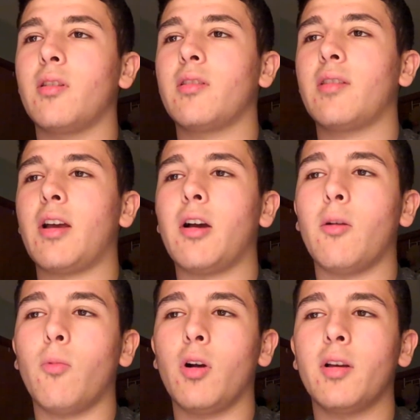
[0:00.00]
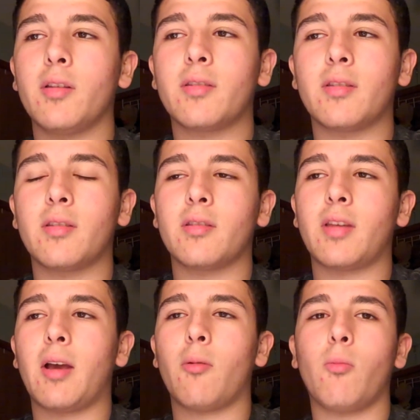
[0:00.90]
this is how I was, this
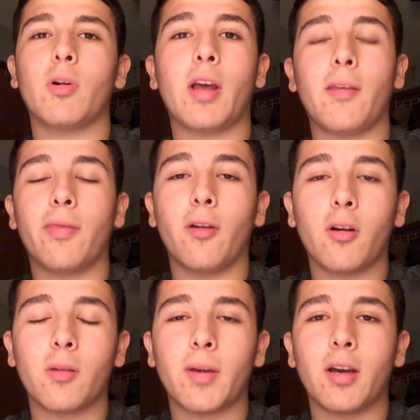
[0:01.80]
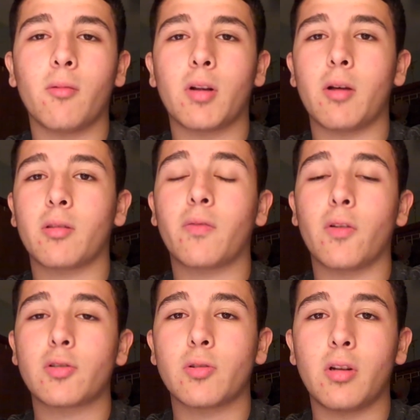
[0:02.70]
is what I thought about when I was
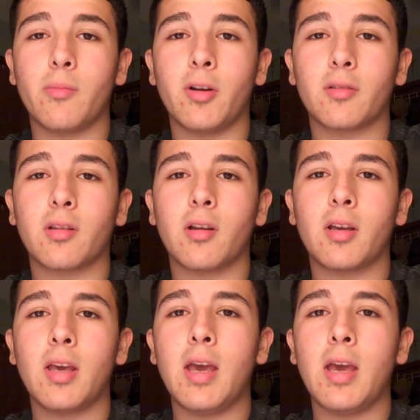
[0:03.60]
first joining the military,